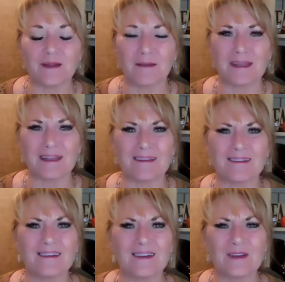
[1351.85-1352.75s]

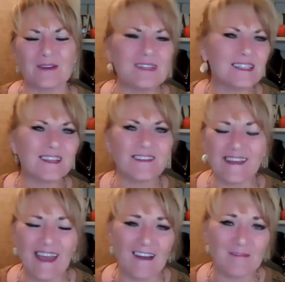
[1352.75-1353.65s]
mean, who doesn't
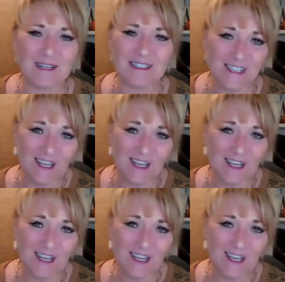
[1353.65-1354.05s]
like a half price